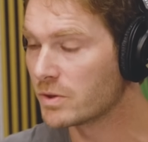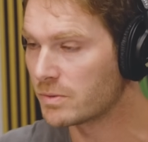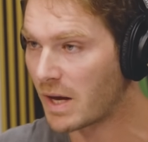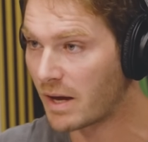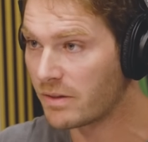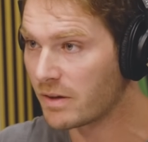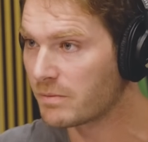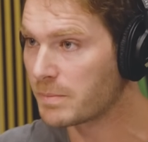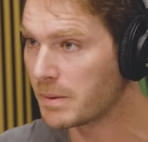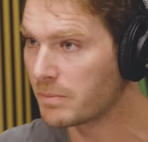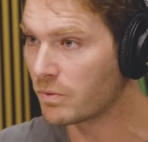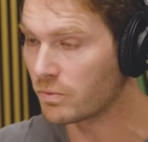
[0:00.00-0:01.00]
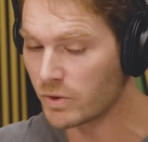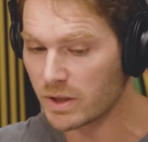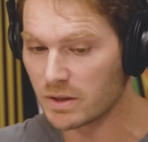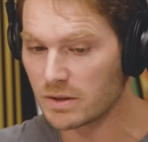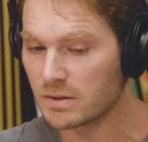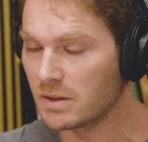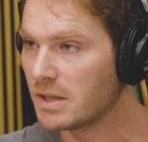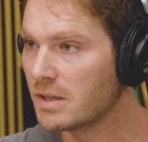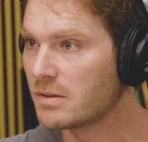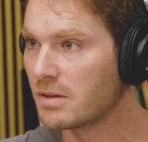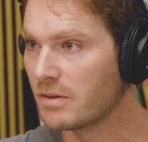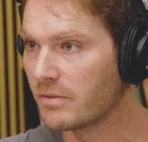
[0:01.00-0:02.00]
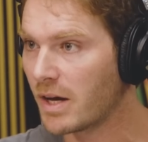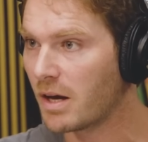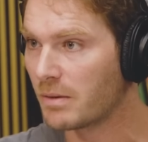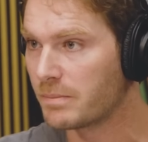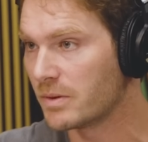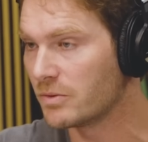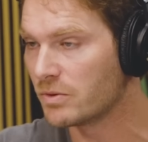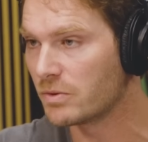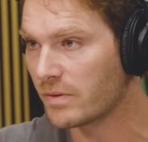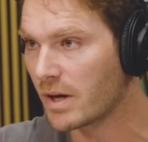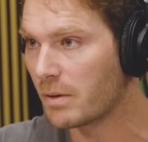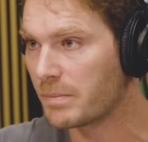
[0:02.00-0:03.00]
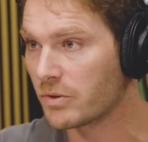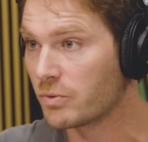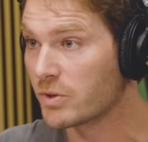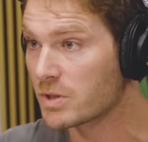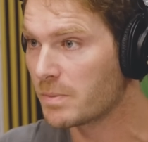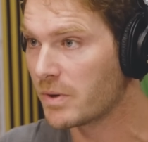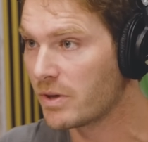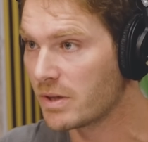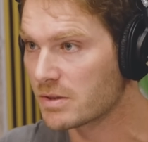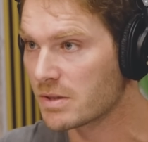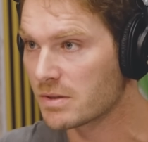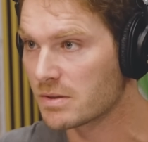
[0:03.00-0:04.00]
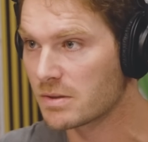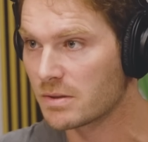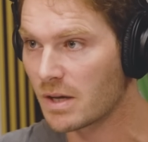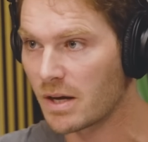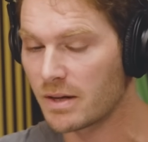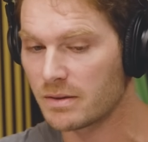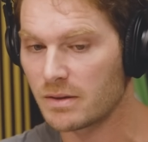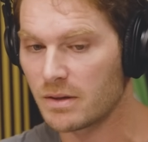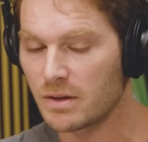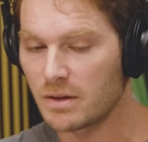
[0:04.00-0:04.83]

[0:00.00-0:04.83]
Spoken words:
which I think people really need to develop, and you develop it through experiences, not,